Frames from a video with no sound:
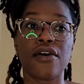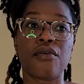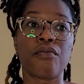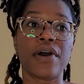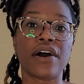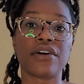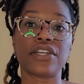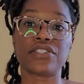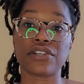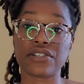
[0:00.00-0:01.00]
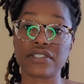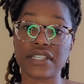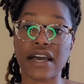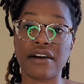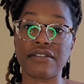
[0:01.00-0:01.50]
Well, it turns
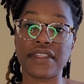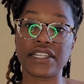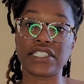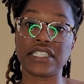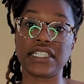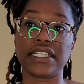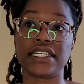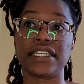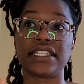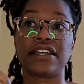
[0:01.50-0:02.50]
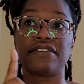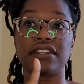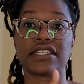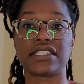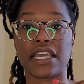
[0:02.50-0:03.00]
out that she lived
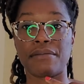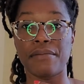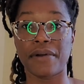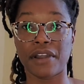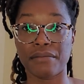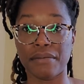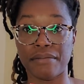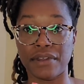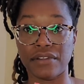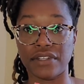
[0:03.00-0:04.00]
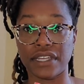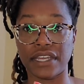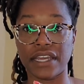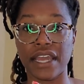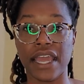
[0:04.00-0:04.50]
in the same apartment
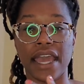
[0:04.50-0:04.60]
building,